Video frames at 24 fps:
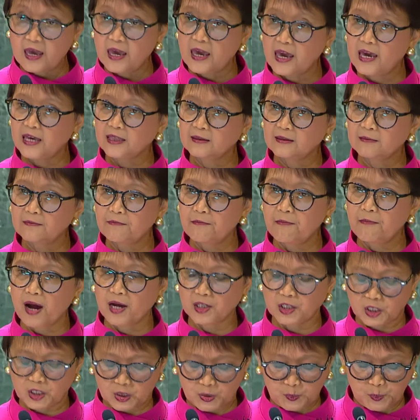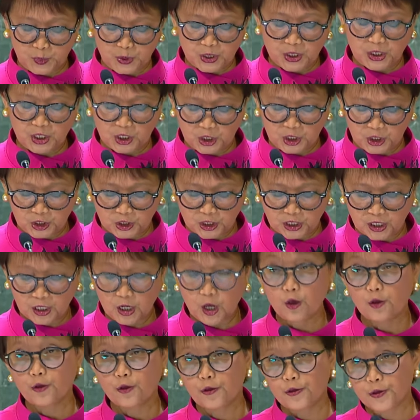It must be earned
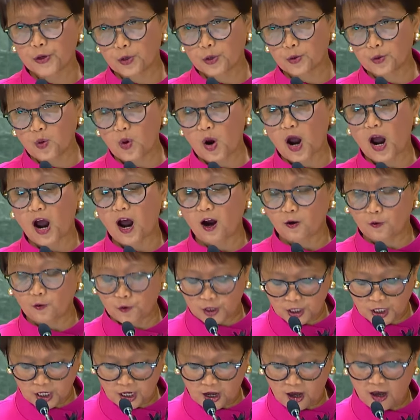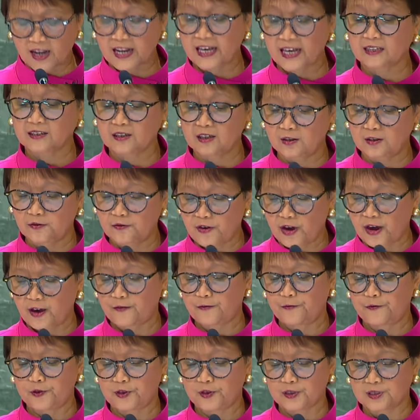through our collective
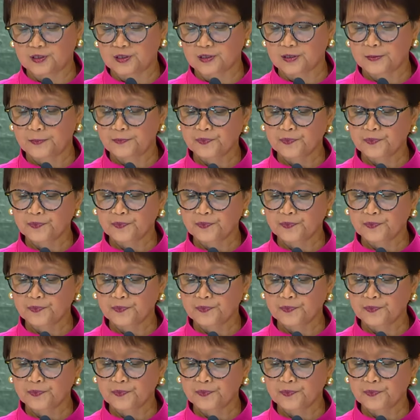efforts.